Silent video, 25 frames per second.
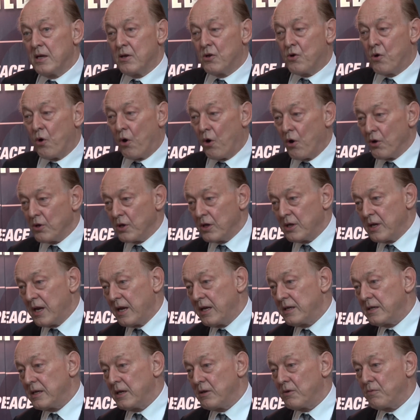
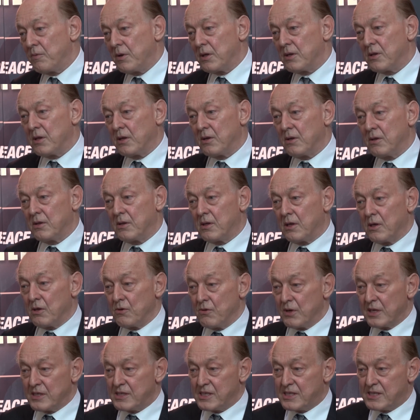coordinated with the
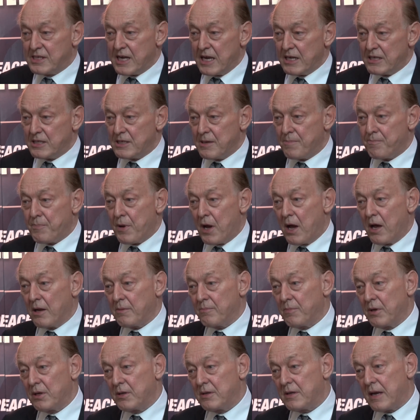US State
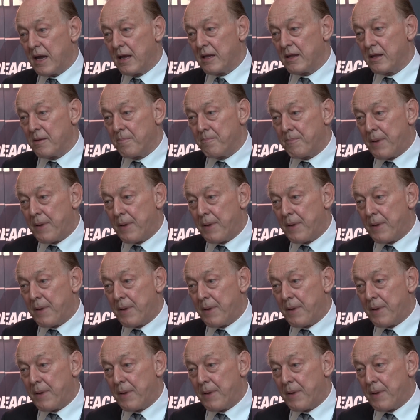Department and the